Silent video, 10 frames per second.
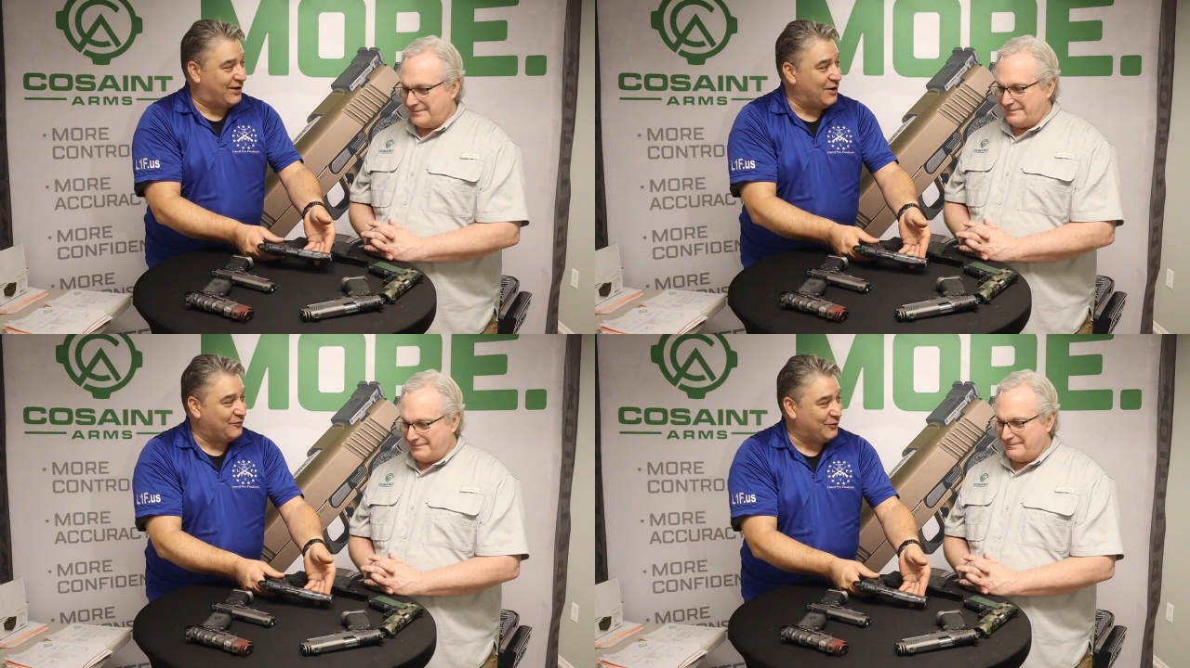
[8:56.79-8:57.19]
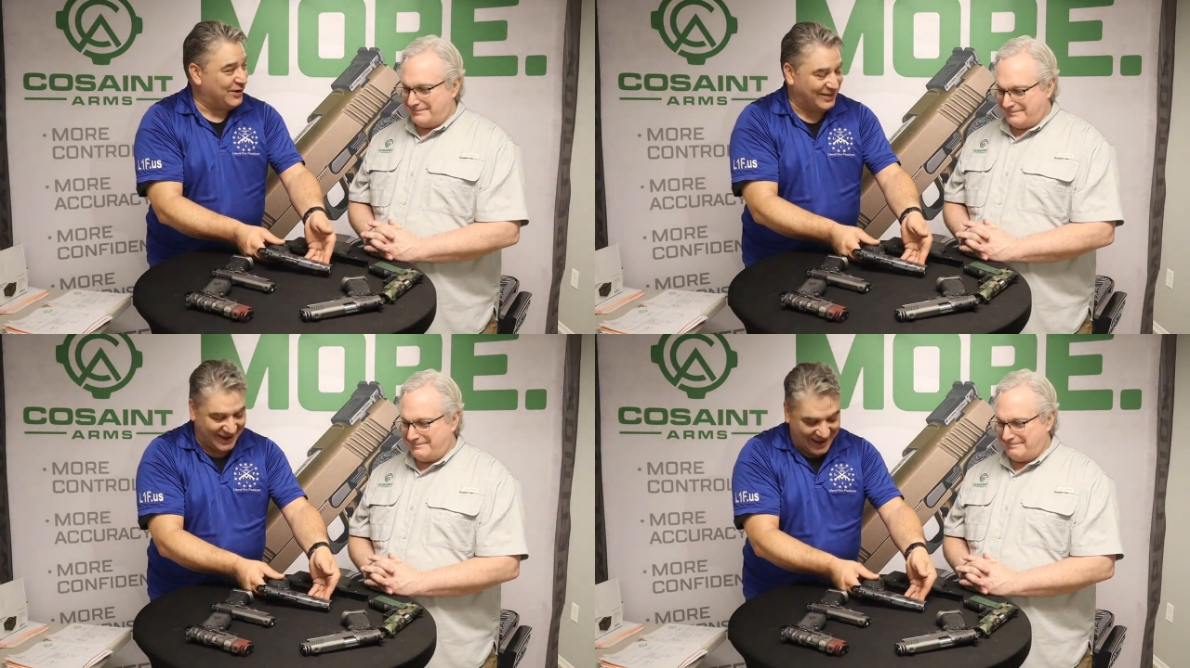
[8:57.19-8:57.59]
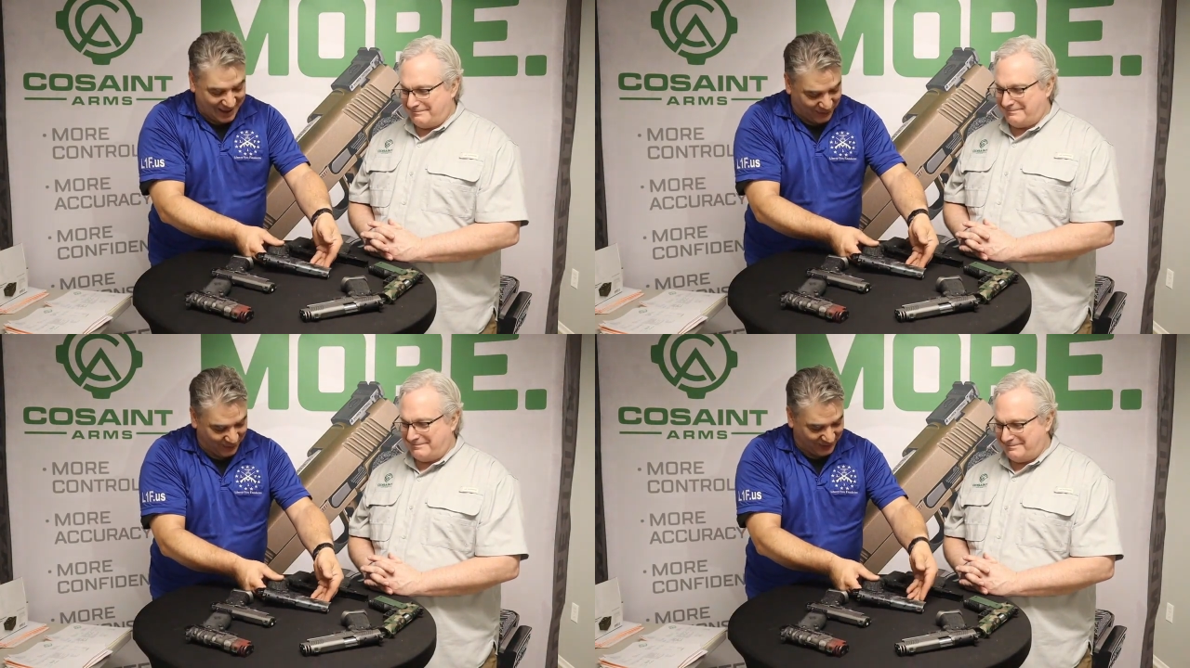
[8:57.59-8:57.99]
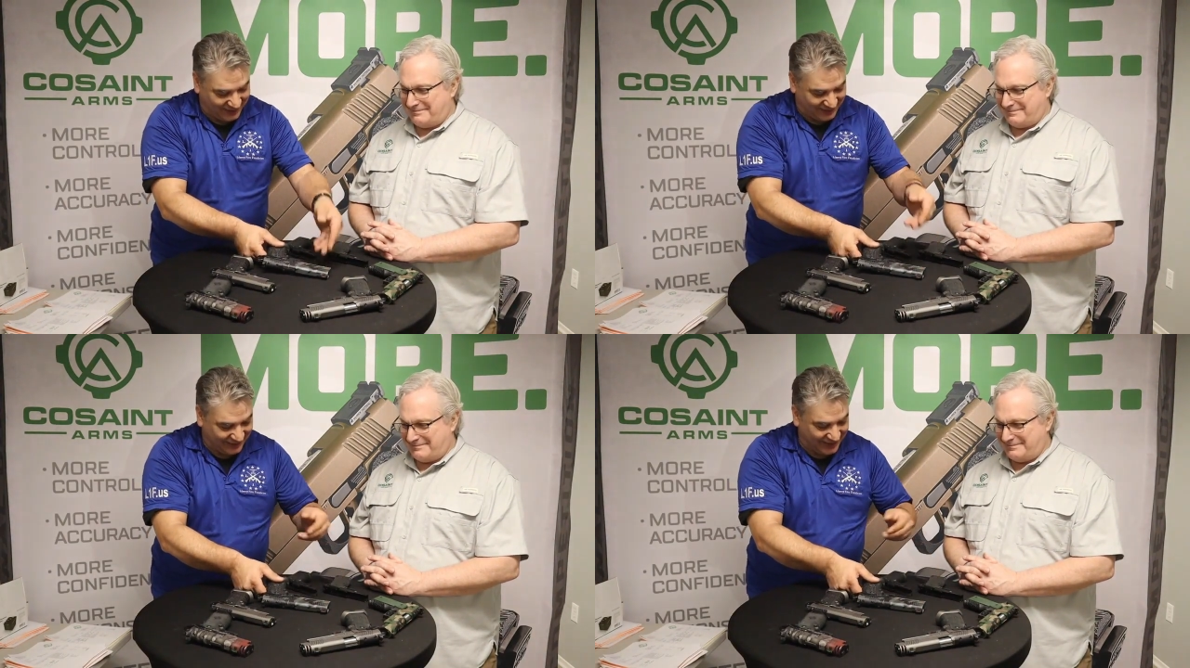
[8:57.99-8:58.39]
Speaker 1: covering the gamut
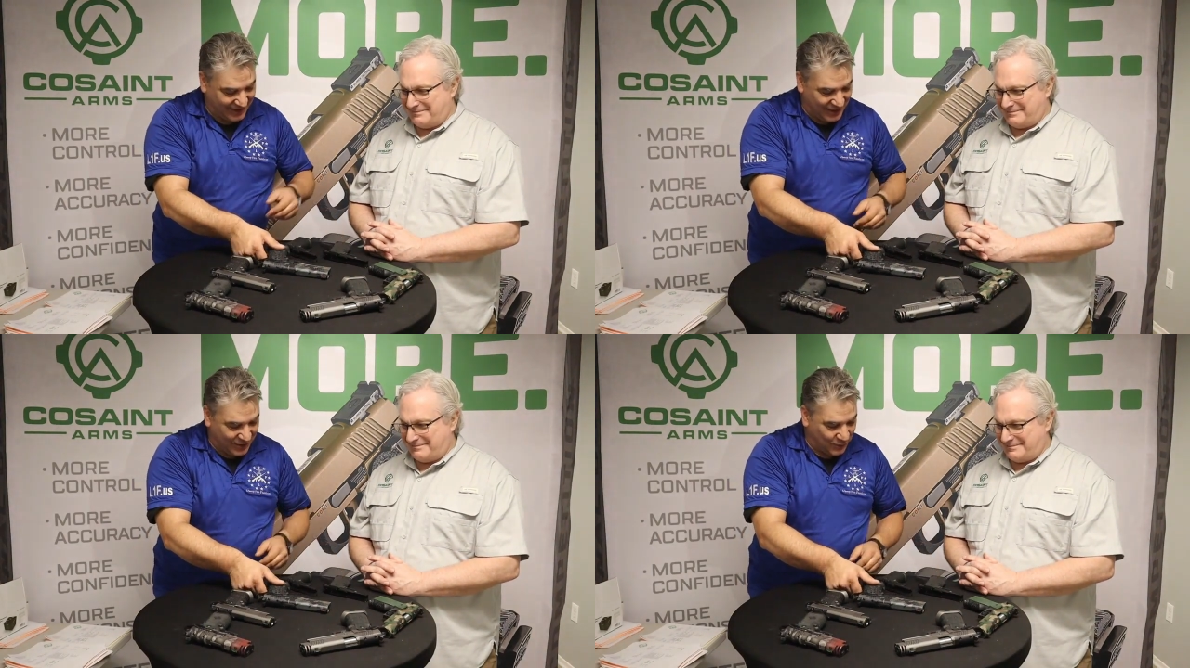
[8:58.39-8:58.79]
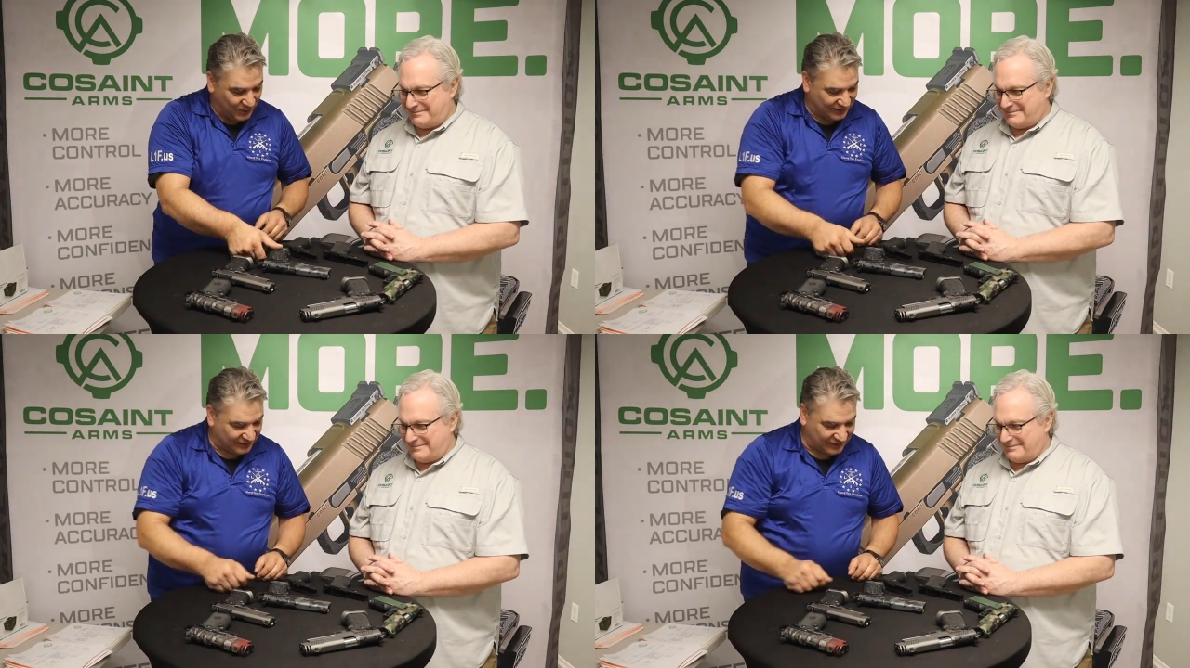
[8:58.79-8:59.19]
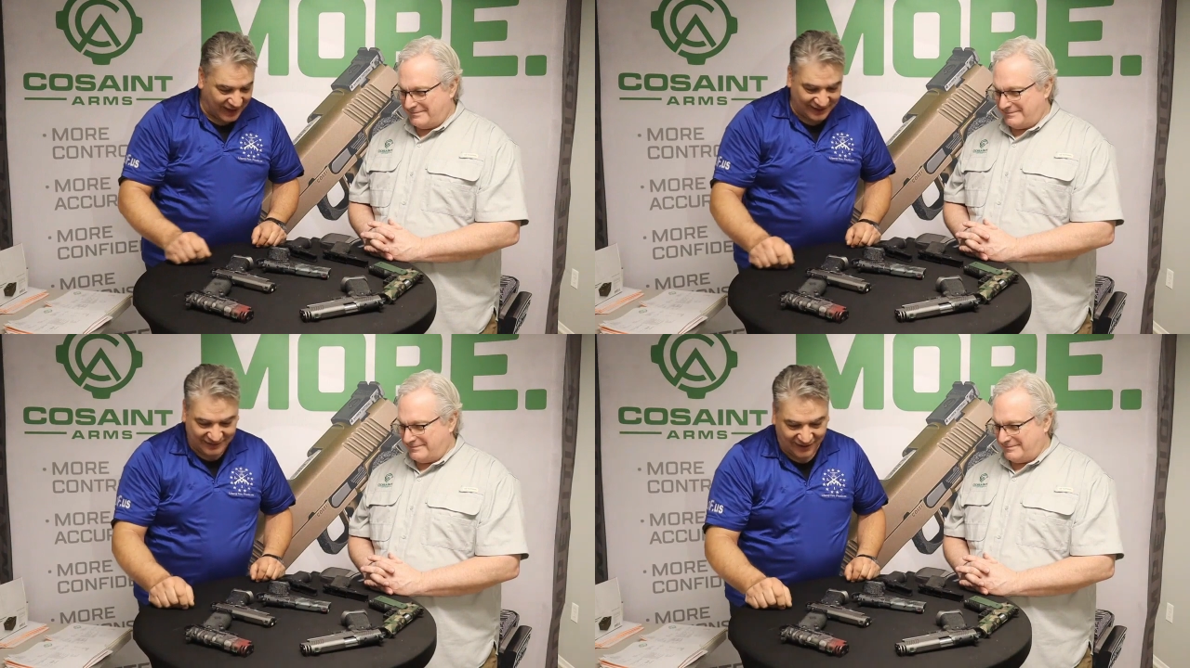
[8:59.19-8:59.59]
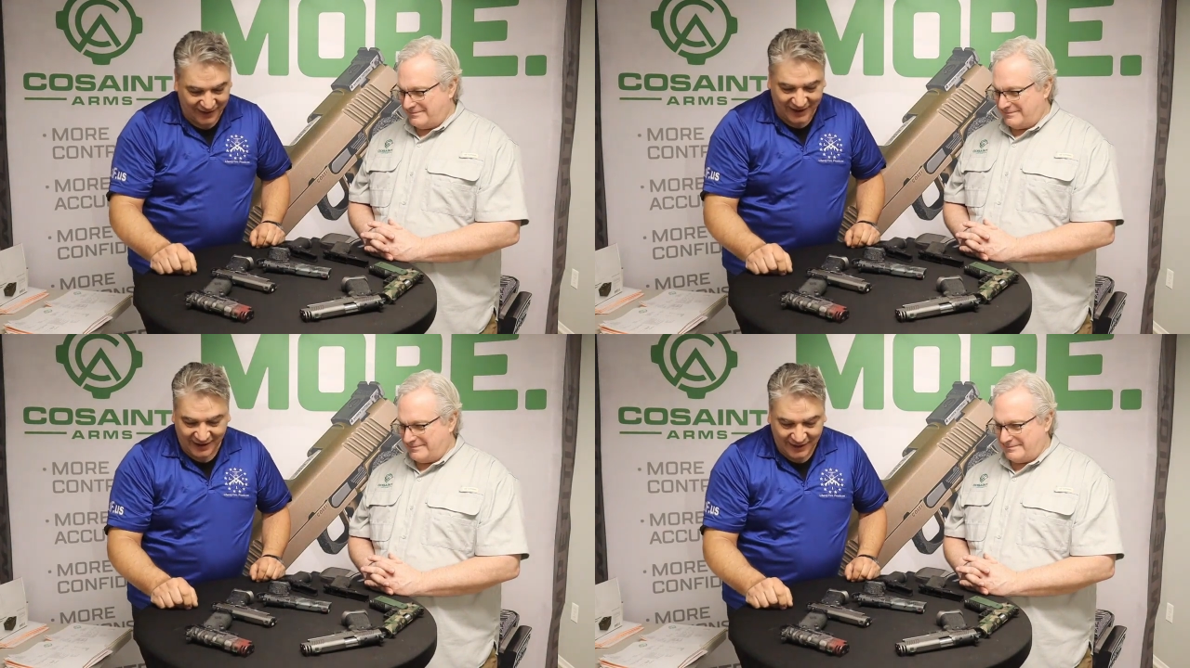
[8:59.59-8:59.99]
with the with the slots
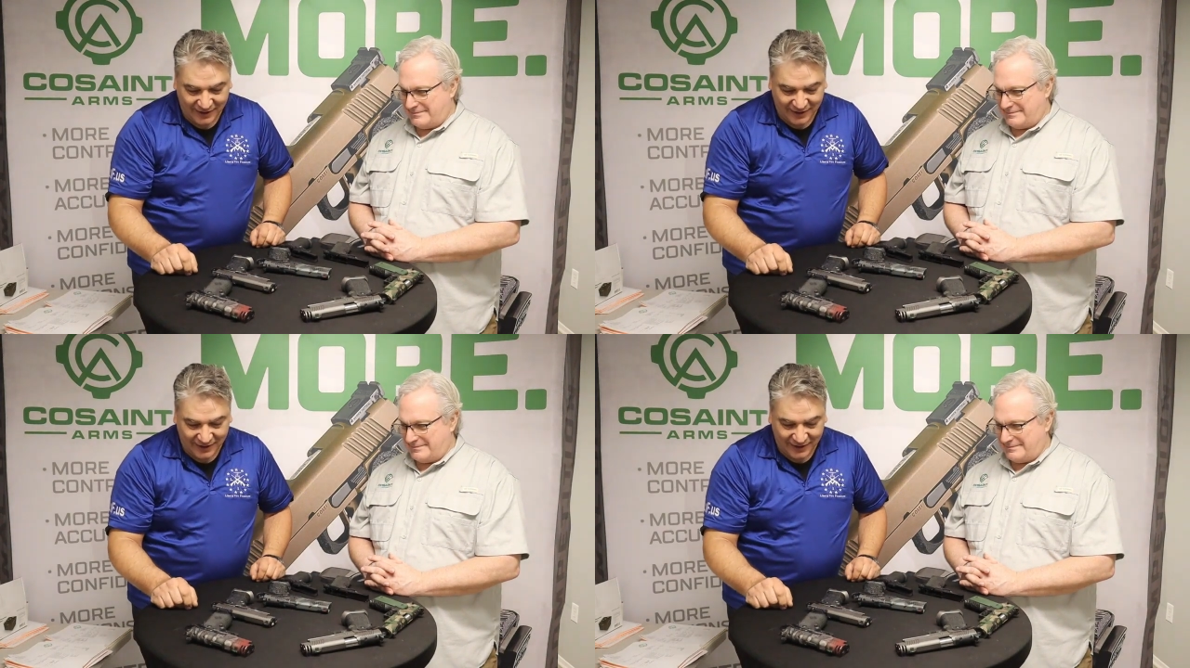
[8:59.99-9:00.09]
on it.